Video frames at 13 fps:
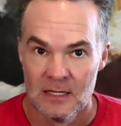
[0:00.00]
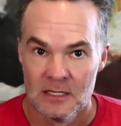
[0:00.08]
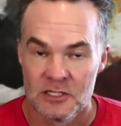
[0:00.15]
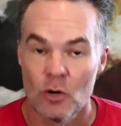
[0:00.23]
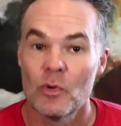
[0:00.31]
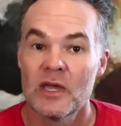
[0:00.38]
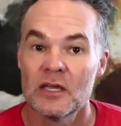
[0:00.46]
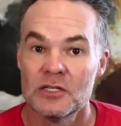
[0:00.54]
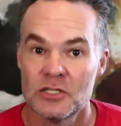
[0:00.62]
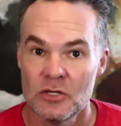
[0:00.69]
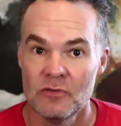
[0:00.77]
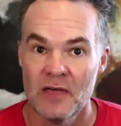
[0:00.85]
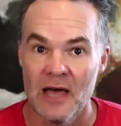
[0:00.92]
So we can
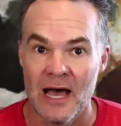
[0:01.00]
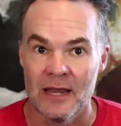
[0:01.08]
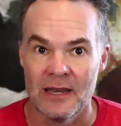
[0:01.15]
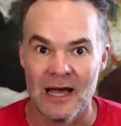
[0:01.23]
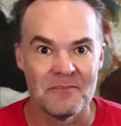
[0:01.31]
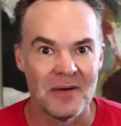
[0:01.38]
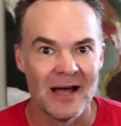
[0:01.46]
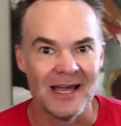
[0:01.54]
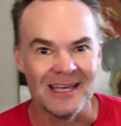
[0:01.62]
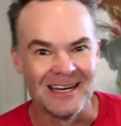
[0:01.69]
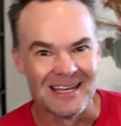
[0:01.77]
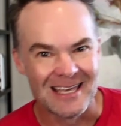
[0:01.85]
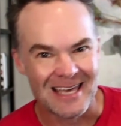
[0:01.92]
do that not by
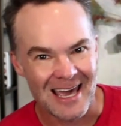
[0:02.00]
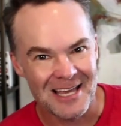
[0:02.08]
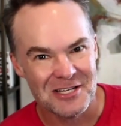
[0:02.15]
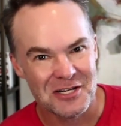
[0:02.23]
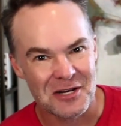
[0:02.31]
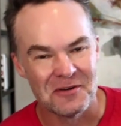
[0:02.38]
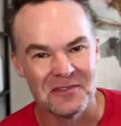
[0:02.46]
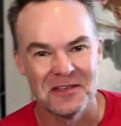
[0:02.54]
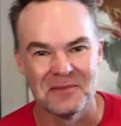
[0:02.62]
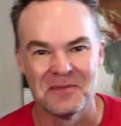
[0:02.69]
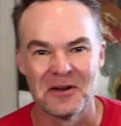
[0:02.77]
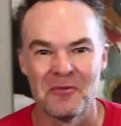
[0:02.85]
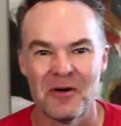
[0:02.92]
engaging with
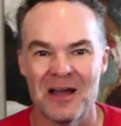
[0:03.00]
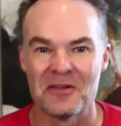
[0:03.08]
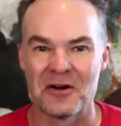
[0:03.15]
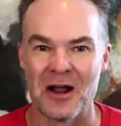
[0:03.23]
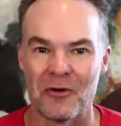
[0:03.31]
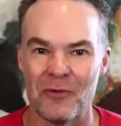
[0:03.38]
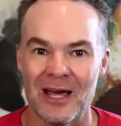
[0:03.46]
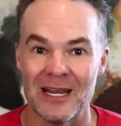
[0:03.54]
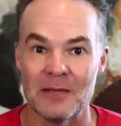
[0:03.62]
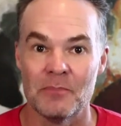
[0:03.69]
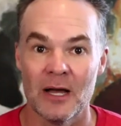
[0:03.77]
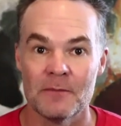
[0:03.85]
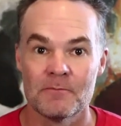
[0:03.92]
them in a way they're not
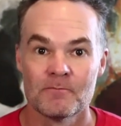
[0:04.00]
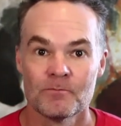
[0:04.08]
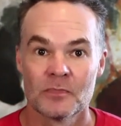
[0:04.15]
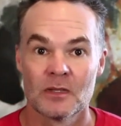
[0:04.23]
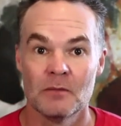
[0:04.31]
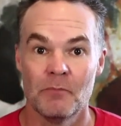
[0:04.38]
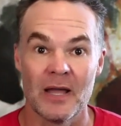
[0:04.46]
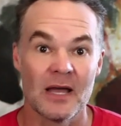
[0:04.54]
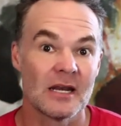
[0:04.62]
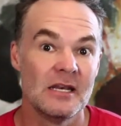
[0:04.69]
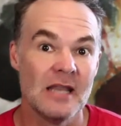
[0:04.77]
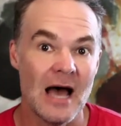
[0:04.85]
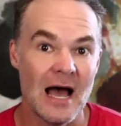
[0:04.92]
ready, but by
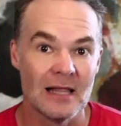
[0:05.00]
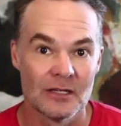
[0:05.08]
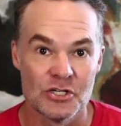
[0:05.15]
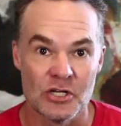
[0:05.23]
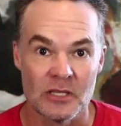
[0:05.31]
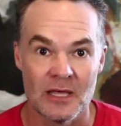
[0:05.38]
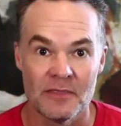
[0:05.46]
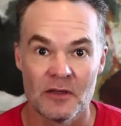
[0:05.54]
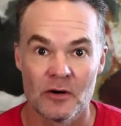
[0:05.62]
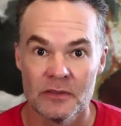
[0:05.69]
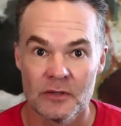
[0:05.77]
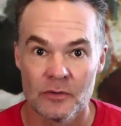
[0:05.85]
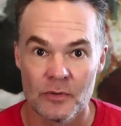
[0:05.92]
acknowledging that
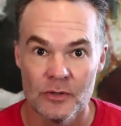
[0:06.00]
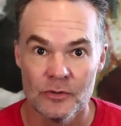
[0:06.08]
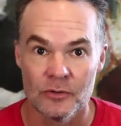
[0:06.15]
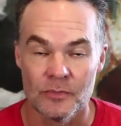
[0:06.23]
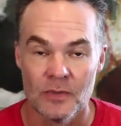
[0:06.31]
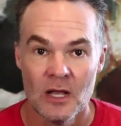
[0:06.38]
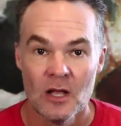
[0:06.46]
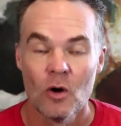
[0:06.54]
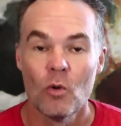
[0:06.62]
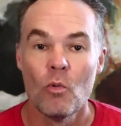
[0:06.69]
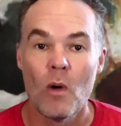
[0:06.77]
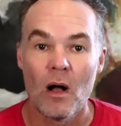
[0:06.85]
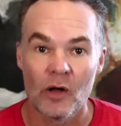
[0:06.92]
they're in the room,
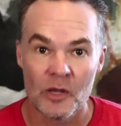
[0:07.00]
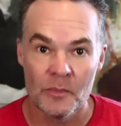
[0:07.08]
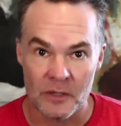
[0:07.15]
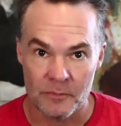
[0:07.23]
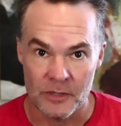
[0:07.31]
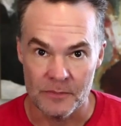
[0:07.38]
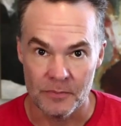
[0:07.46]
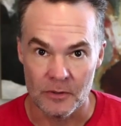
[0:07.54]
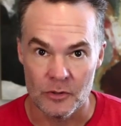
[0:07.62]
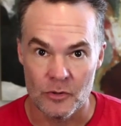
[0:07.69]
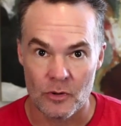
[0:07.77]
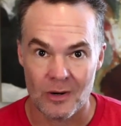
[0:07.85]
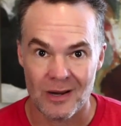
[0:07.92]
welcoming
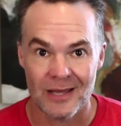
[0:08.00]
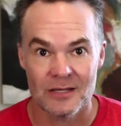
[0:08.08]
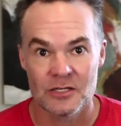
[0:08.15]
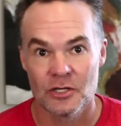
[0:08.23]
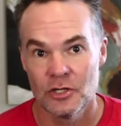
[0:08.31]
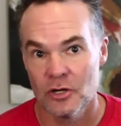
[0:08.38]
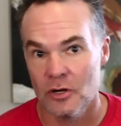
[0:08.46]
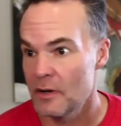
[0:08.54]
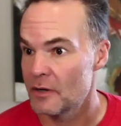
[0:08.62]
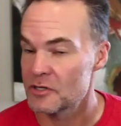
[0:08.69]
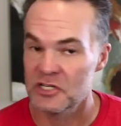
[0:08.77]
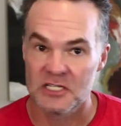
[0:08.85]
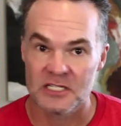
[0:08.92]
people who are kind of
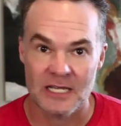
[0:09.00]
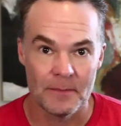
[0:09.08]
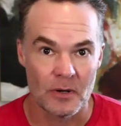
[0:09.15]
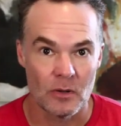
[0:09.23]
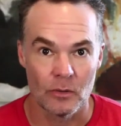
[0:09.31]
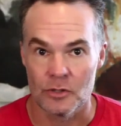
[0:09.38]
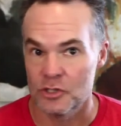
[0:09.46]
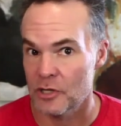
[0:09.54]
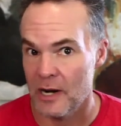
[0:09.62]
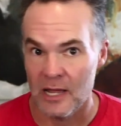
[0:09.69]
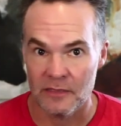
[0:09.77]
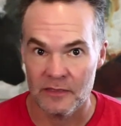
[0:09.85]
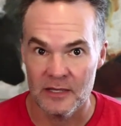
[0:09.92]
curious or skeptical or
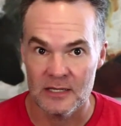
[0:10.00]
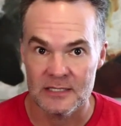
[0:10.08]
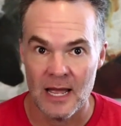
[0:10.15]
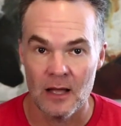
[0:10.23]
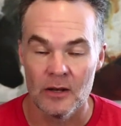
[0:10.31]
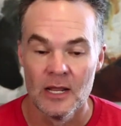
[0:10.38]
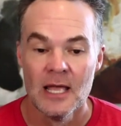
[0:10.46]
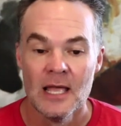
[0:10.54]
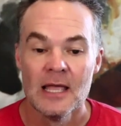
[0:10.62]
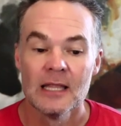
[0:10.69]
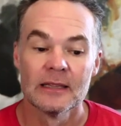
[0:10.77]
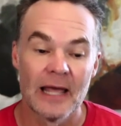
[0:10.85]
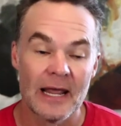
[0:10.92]
trying things out,
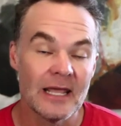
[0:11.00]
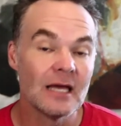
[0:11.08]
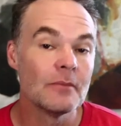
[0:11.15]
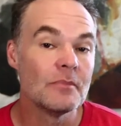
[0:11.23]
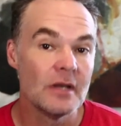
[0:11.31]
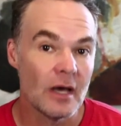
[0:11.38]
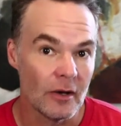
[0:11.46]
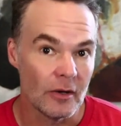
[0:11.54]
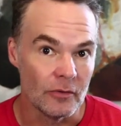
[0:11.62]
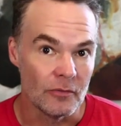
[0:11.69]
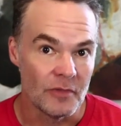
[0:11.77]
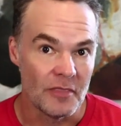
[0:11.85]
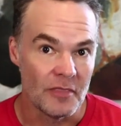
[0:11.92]
letting them
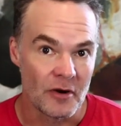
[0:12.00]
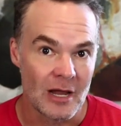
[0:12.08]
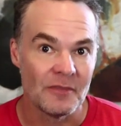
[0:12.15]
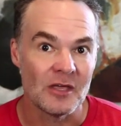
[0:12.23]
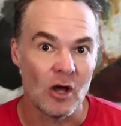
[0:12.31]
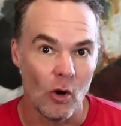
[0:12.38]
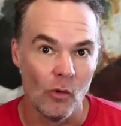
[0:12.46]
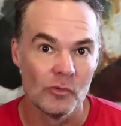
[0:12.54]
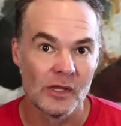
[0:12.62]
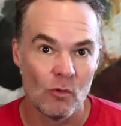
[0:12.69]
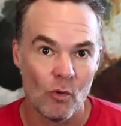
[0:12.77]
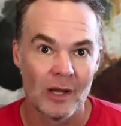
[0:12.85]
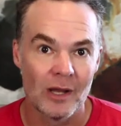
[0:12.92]
know that they're not the
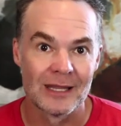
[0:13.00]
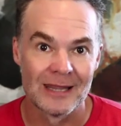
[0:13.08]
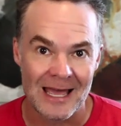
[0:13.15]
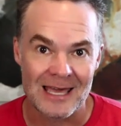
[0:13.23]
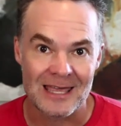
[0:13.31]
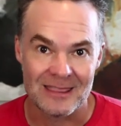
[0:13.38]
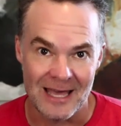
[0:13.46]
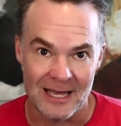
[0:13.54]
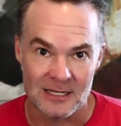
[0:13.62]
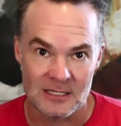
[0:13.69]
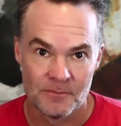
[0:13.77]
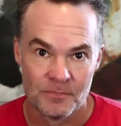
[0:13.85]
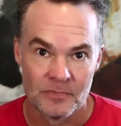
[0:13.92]
only one like
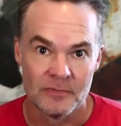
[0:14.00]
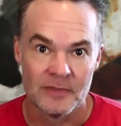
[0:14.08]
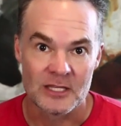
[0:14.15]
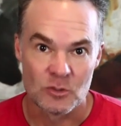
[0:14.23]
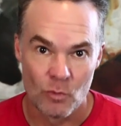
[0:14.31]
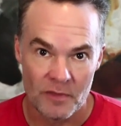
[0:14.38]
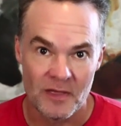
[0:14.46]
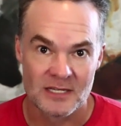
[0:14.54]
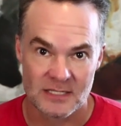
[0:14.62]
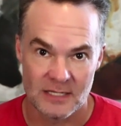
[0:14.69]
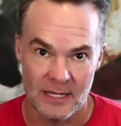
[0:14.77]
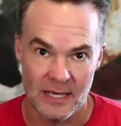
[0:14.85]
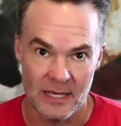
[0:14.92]
that that's with us
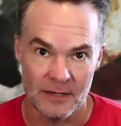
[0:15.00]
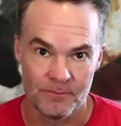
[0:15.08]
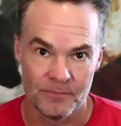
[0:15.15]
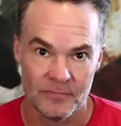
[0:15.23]
today.